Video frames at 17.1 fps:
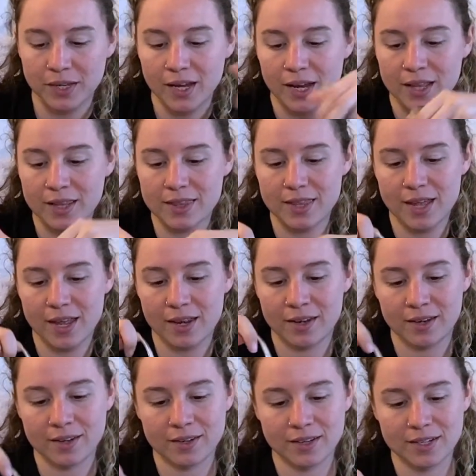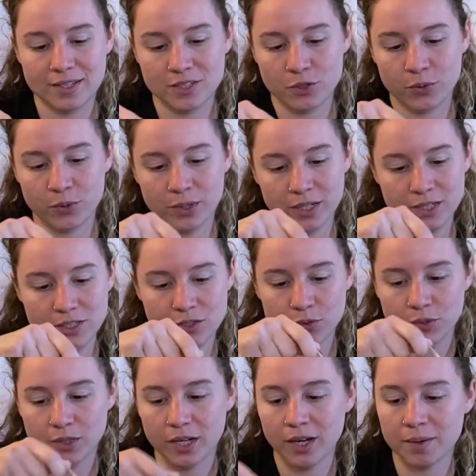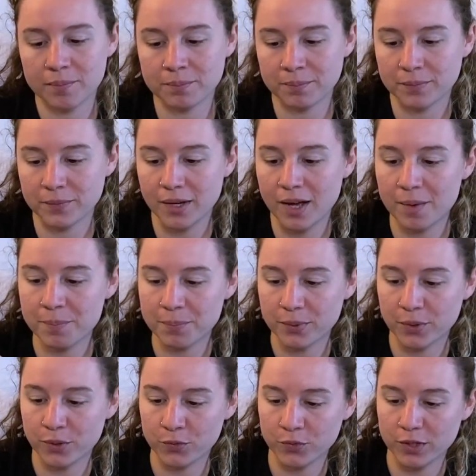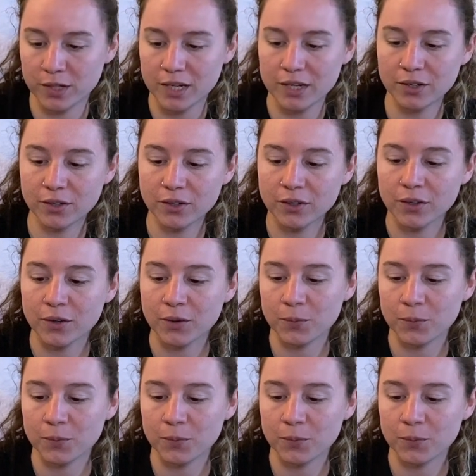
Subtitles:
and then it's going to come up over here.